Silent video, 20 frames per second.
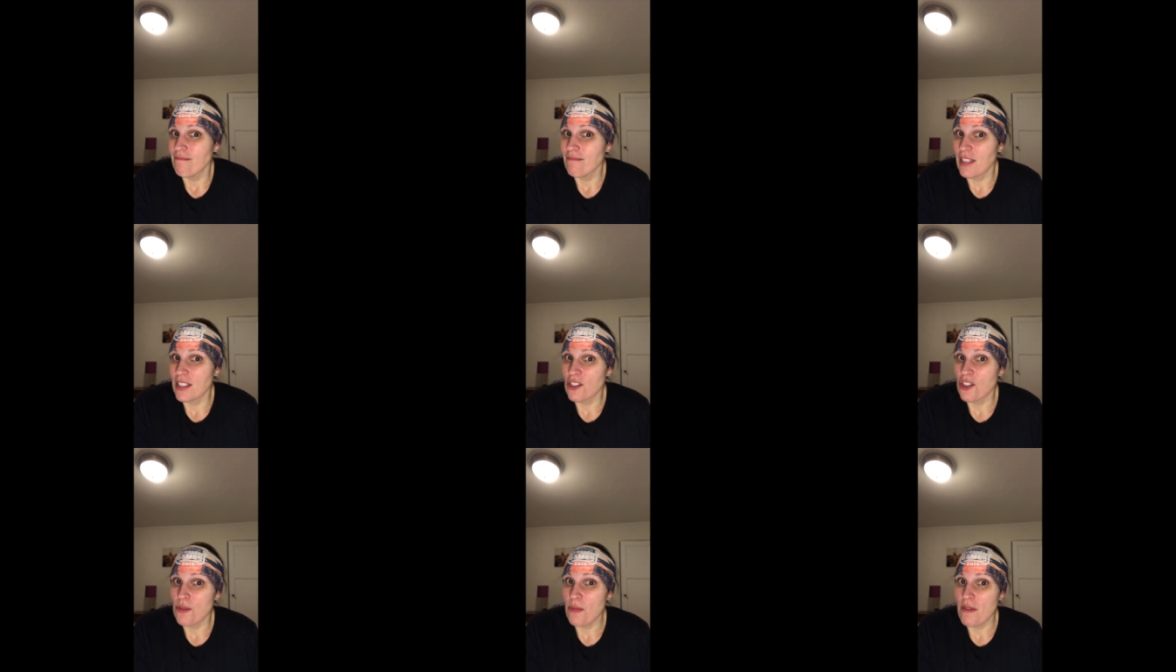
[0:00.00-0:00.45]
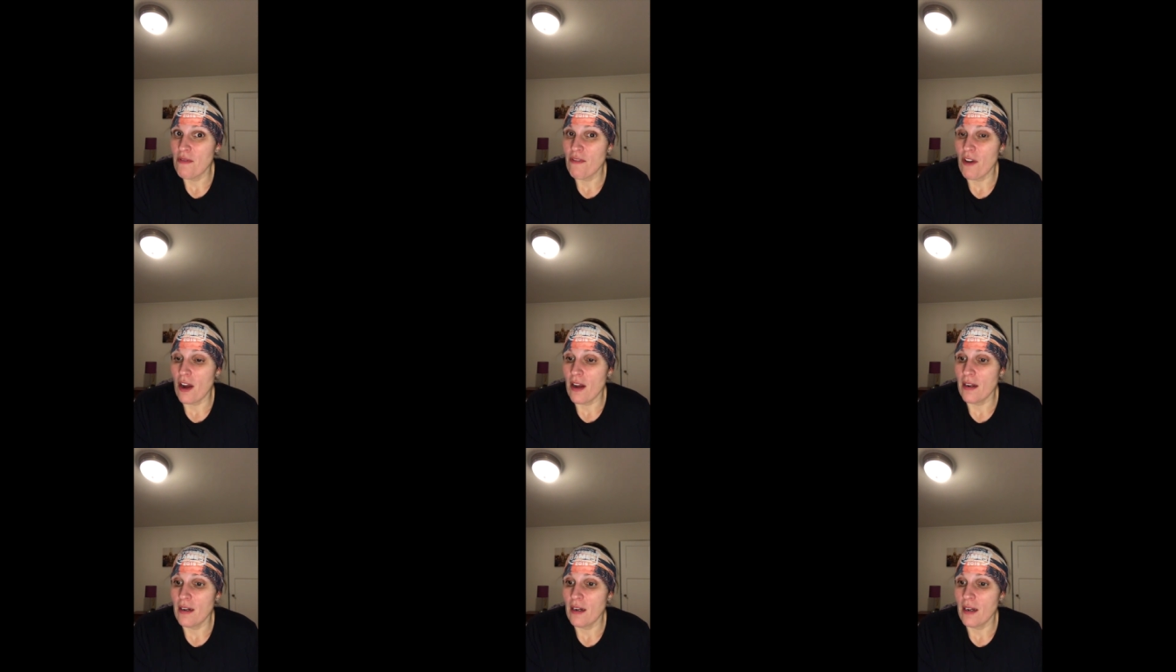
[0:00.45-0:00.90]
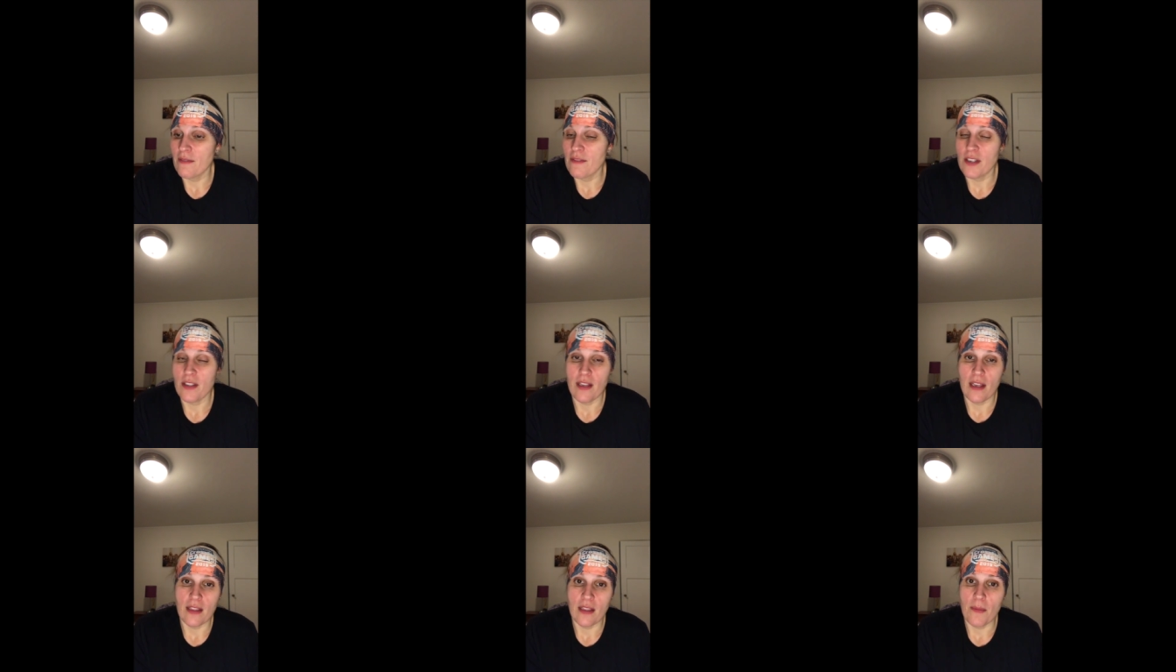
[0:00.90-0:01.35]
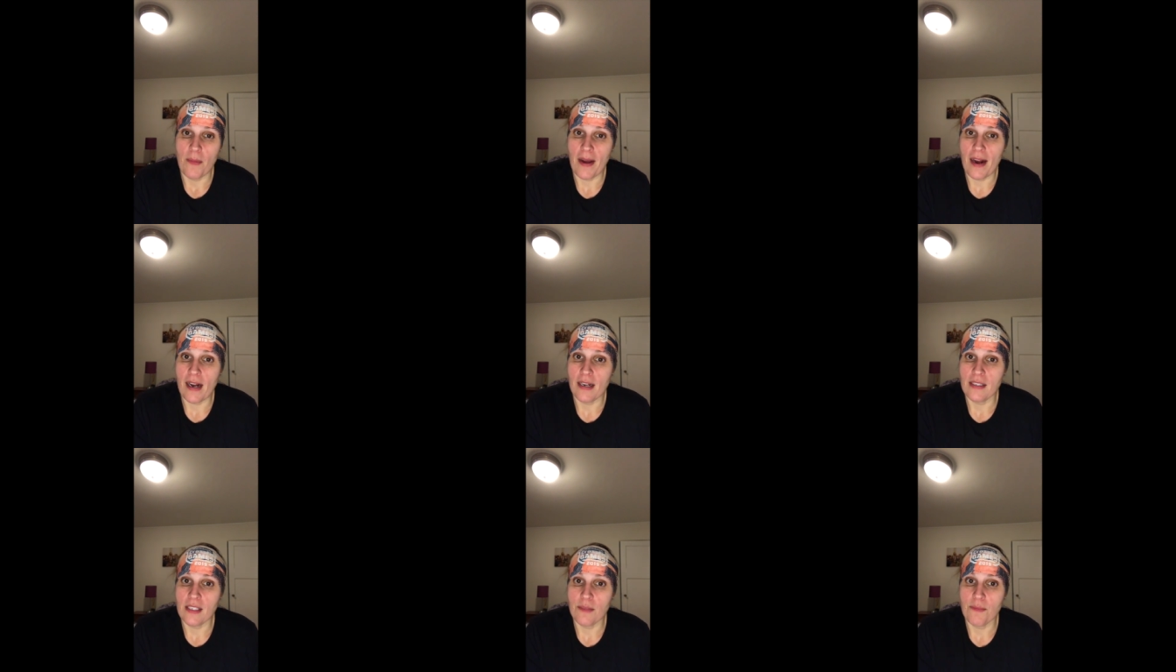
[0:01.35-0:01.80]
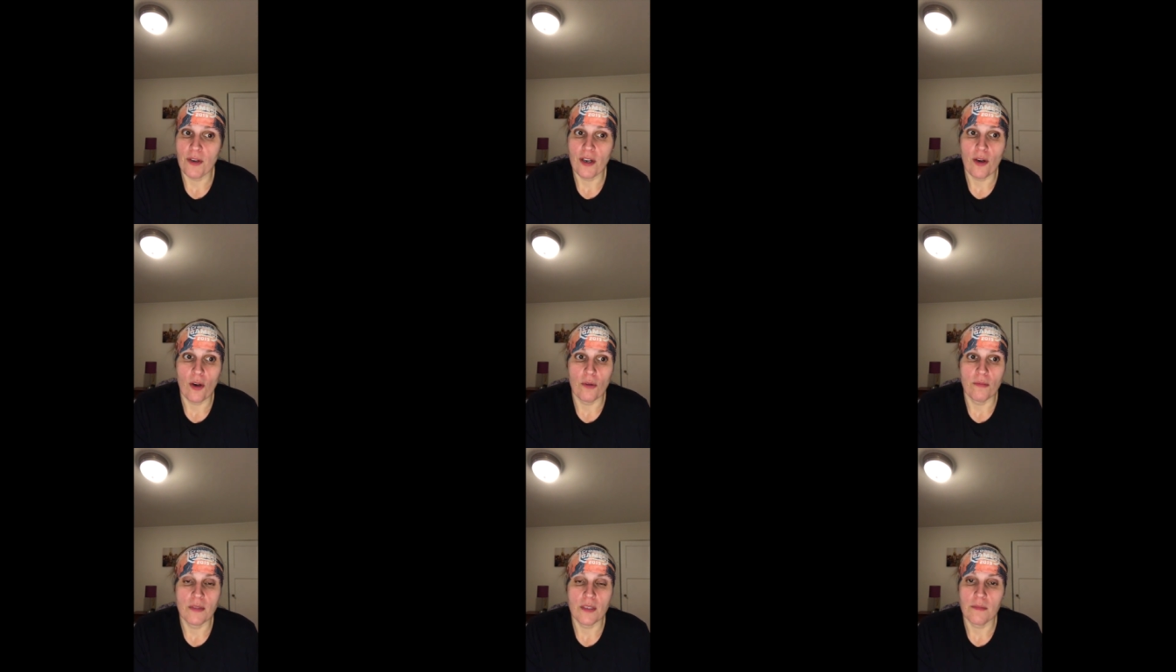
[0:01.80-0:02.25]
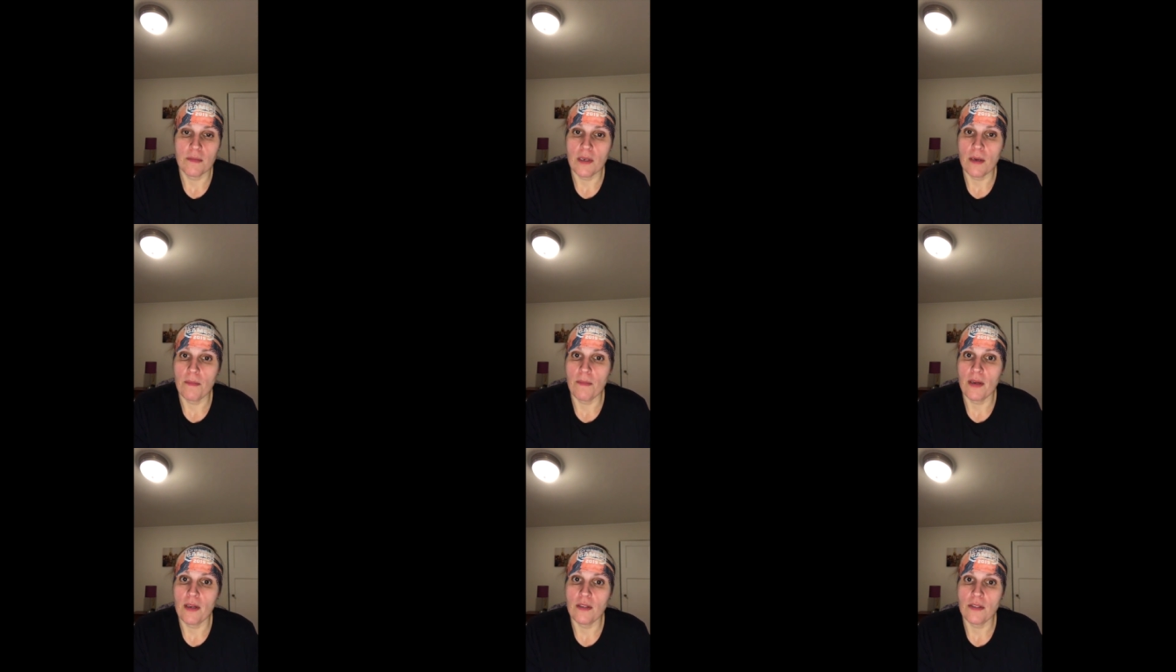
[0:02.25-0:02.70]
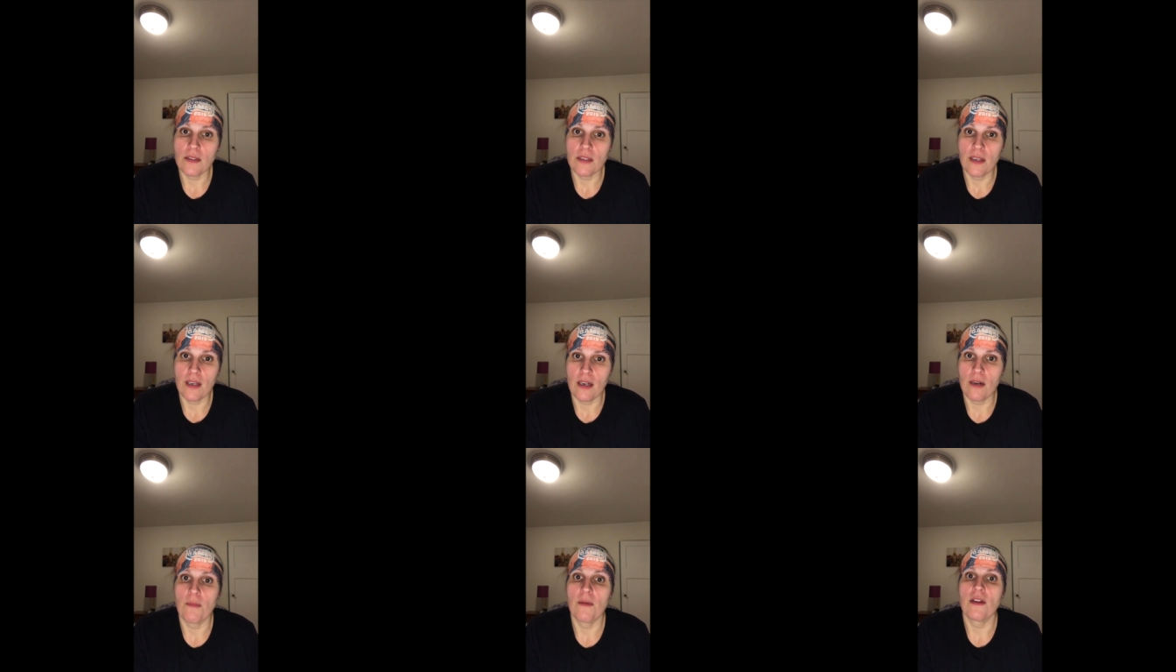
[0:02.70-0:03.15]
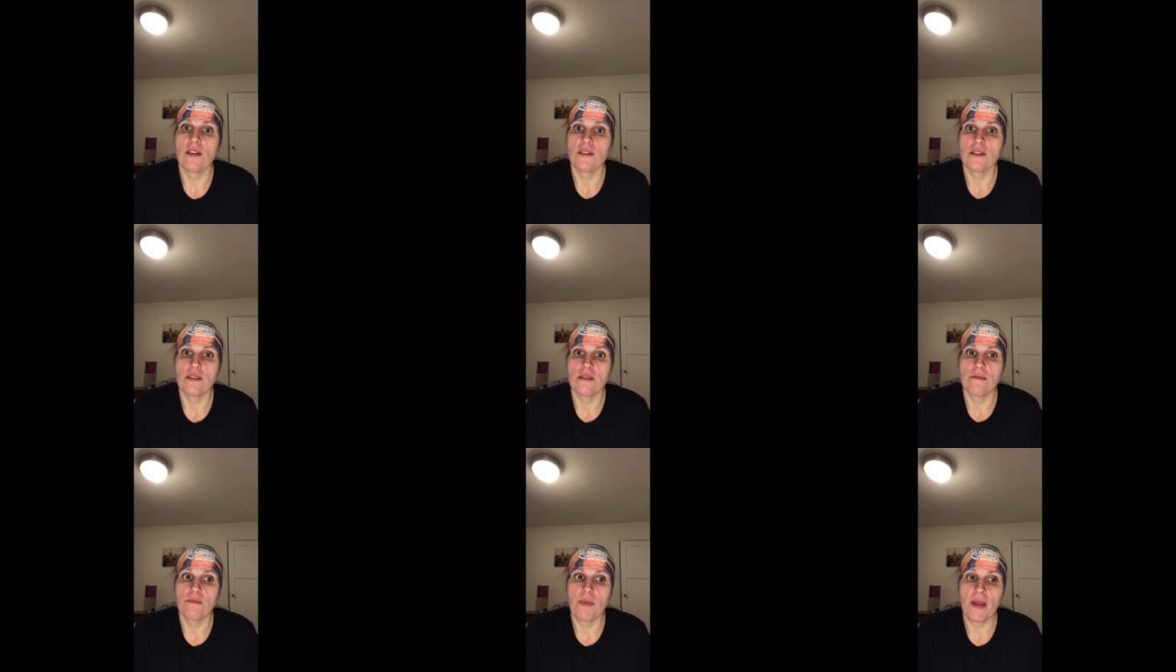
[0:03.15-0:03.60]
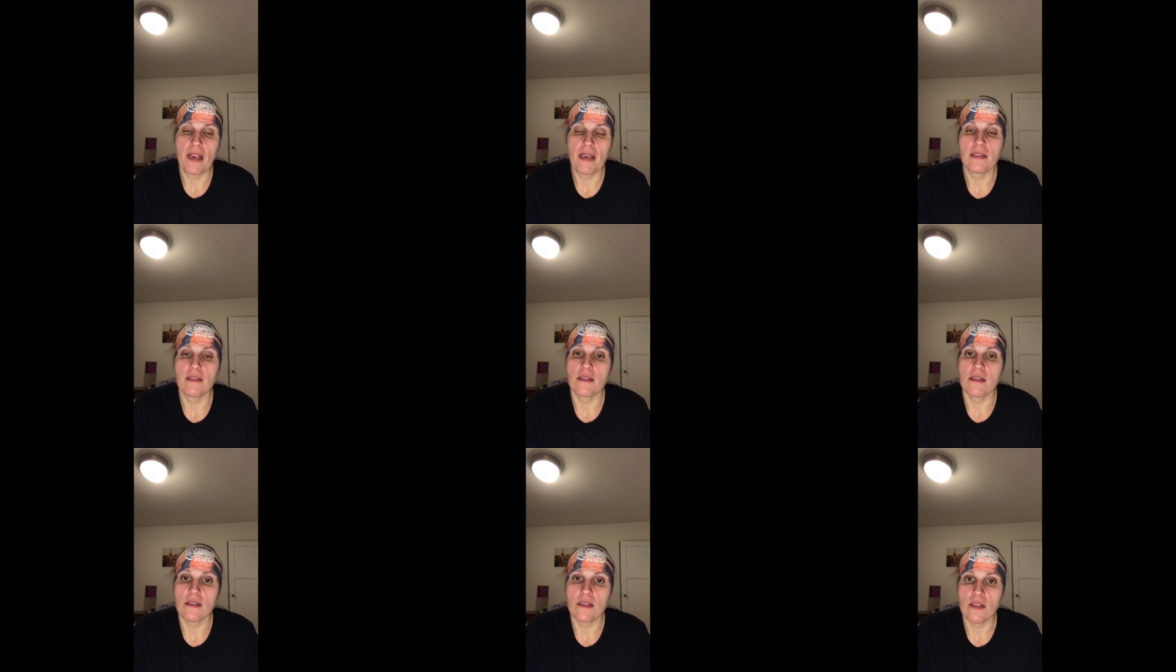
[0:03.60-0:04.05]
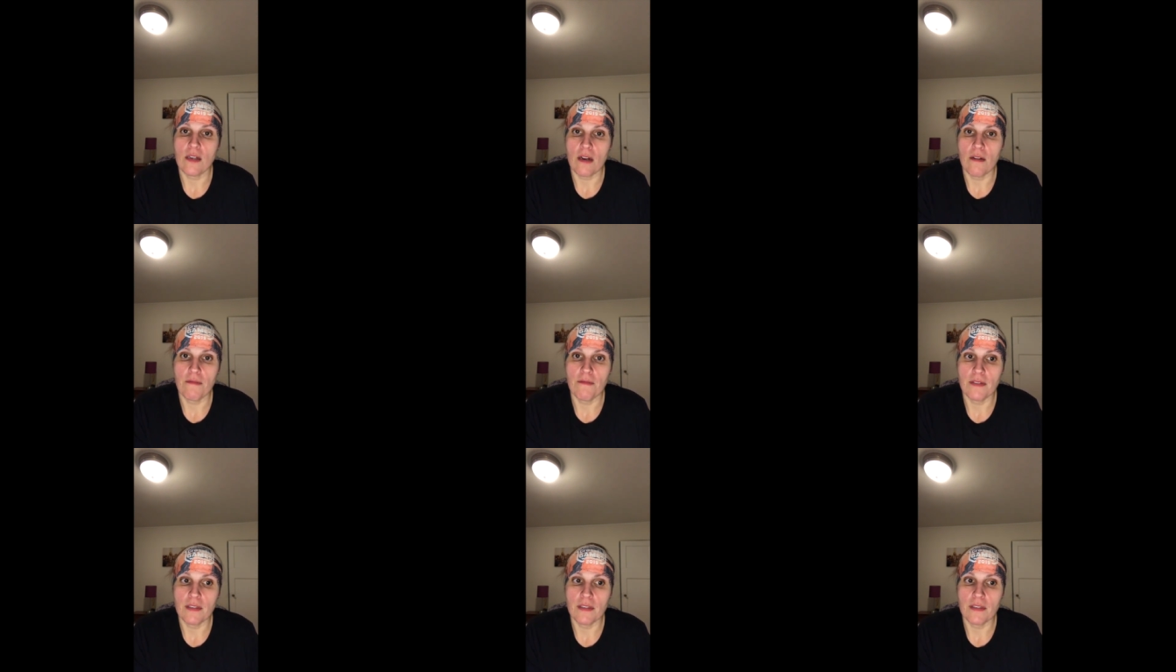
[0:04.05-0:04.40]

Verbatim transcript: That should be fun. I've done that in the past. I bring home some dumbbells and kettlebells and bands and stuff,